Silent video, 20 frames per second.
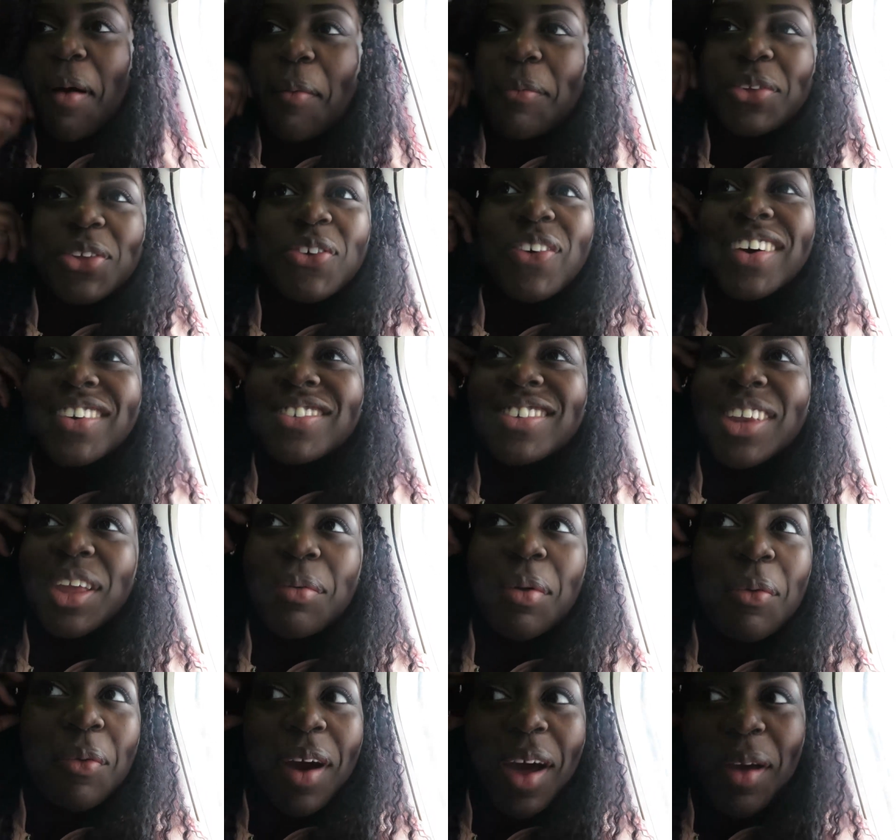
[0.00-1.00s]
mom is
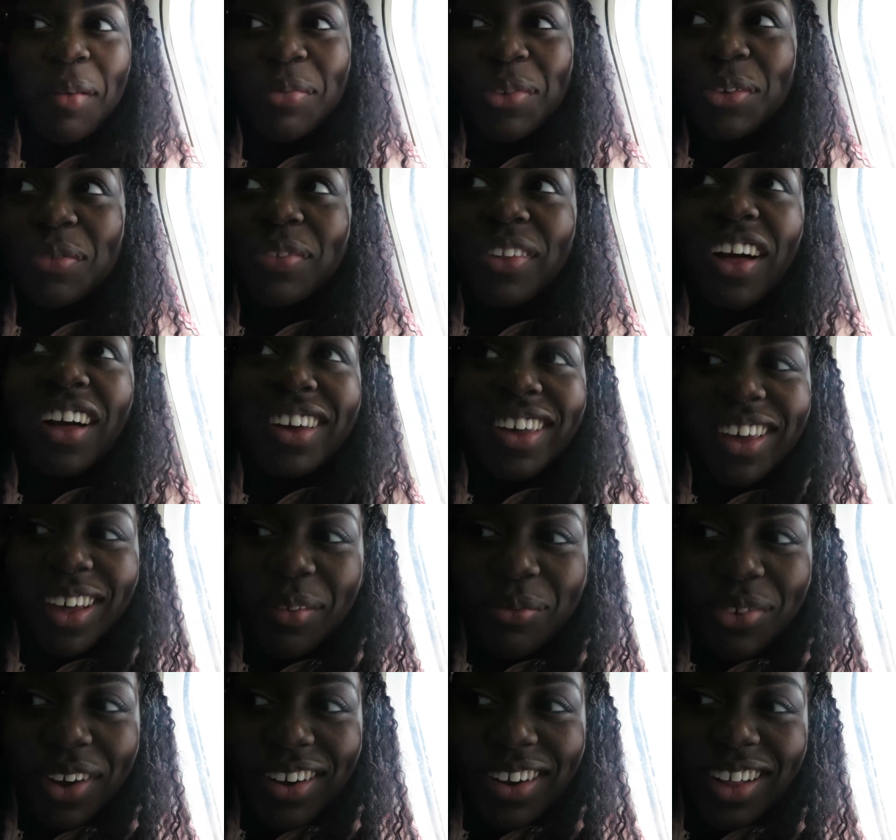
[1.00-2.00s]
questioning me why I'm just vlogging.
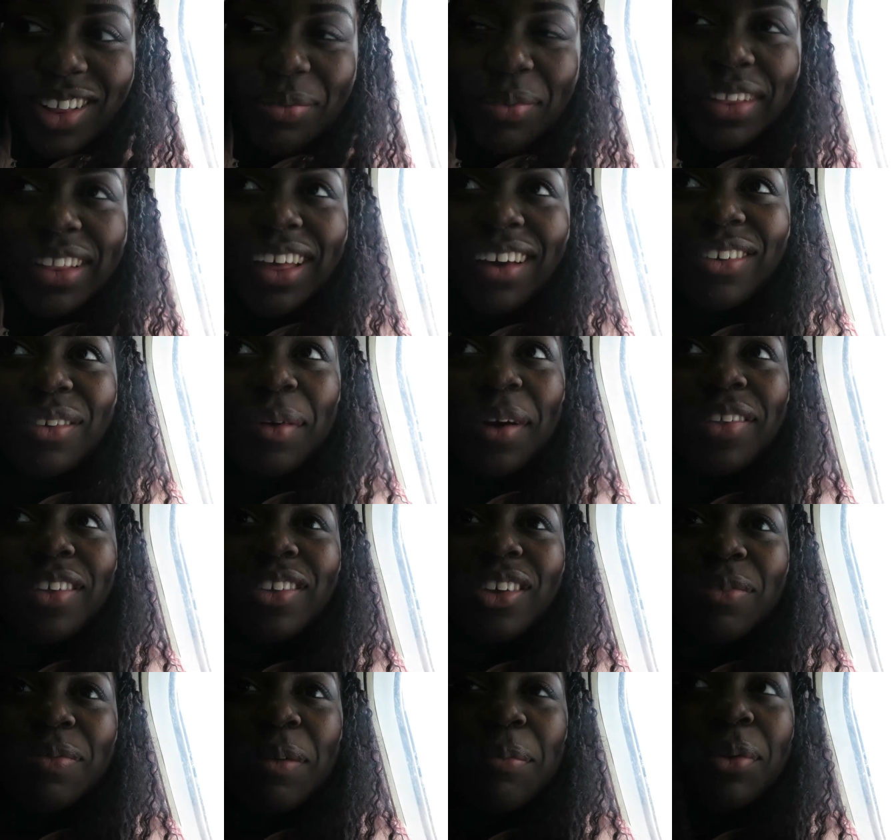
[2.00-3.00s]
I'm trying not to be loud about
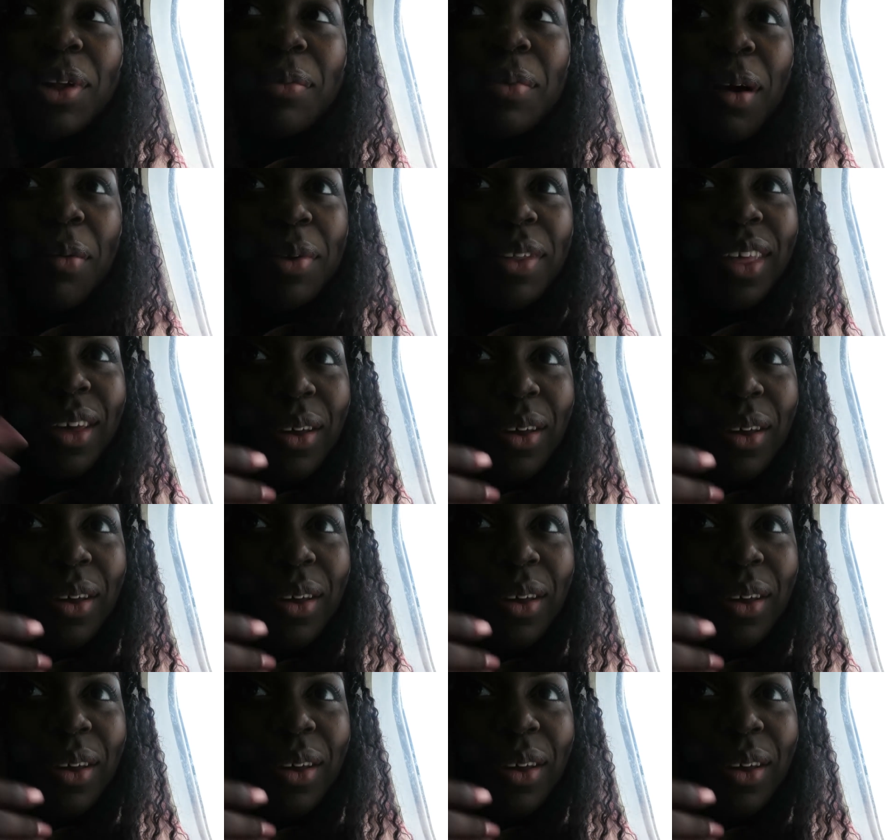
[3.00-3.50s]
this. People are probably